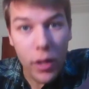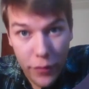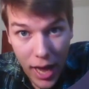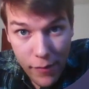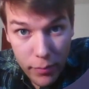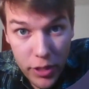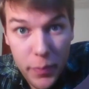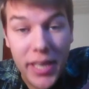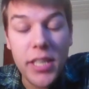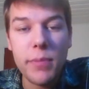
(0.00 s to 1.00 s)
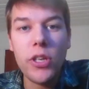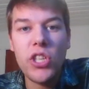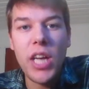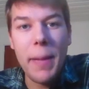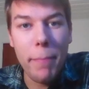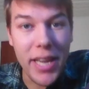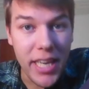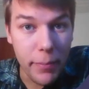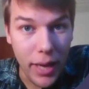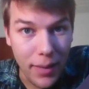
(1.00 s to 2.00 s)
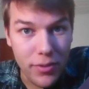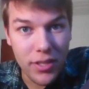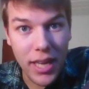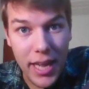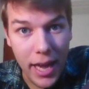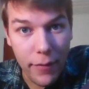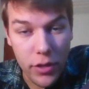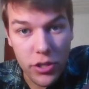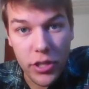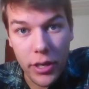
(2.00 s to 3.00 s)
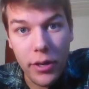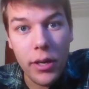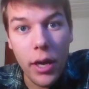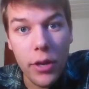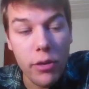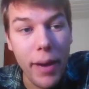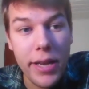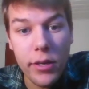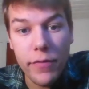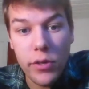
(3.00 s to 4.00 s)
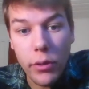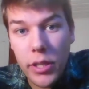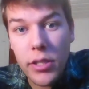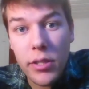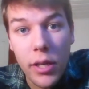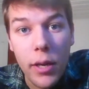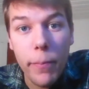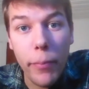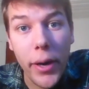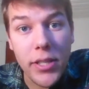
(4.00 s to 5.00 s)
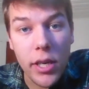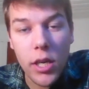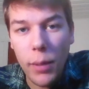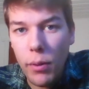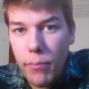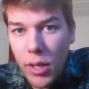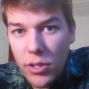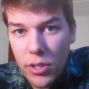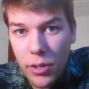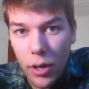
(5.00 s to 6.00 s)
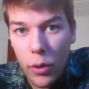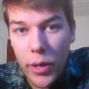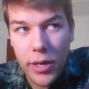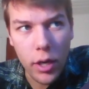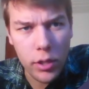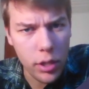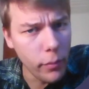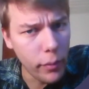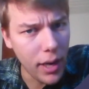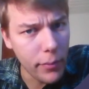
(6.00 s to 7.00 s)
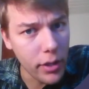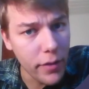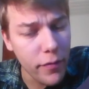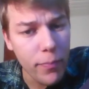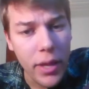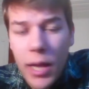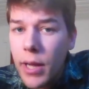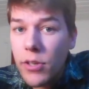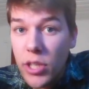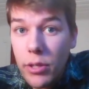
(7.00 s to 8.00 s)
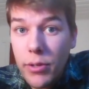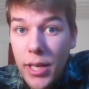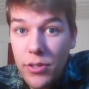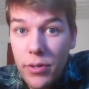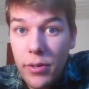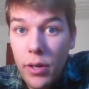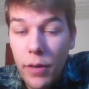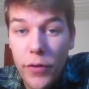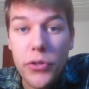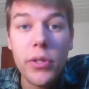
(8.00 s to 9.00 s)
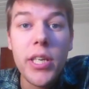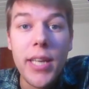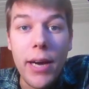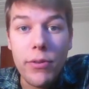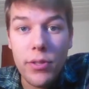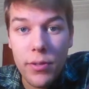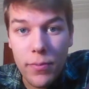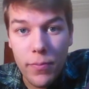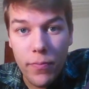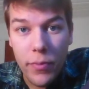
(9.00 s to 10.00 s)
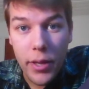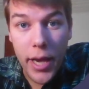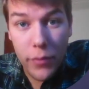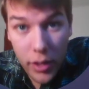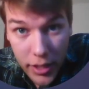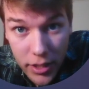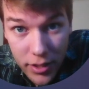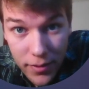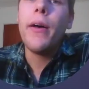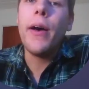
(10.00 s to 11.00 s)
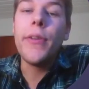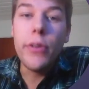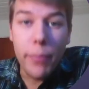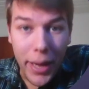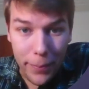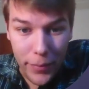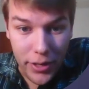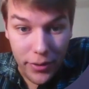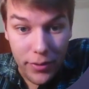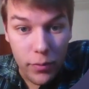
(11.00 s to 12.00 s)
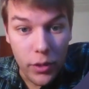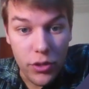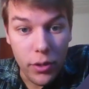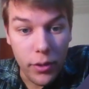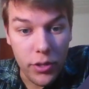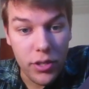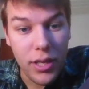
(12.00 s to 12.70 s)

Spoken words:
if you haven't been spending as much time making maps as I have this year, you might not have noticed, but a couple months ago, in October I believe, Geoguessr officially announced and released a new map maker, which looks